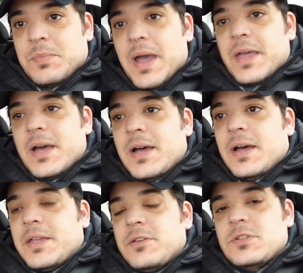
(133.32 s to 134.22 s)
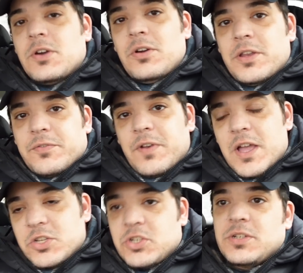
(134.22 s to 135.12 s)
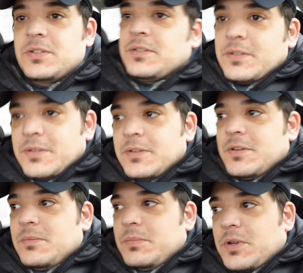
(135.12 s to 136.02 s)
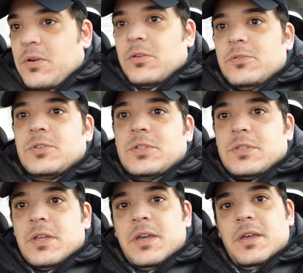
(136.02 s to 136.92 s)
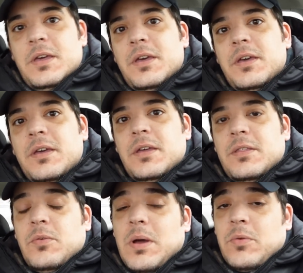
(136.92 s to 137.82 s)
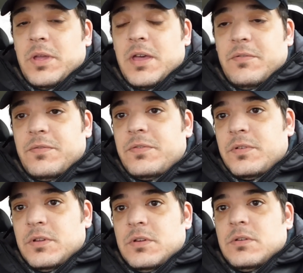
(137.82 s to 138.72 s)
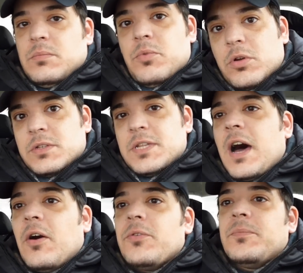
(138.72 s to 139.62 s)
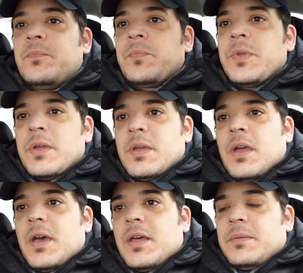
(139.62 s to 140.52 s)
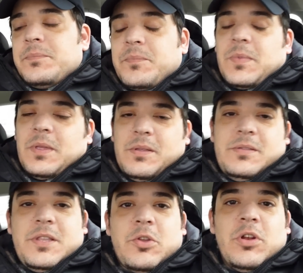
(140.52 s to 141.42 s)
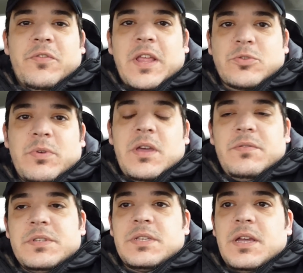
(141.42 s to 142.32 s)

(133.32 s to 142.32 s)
buy a new toilet flush because the one we have broken down, and the toilet flush we have is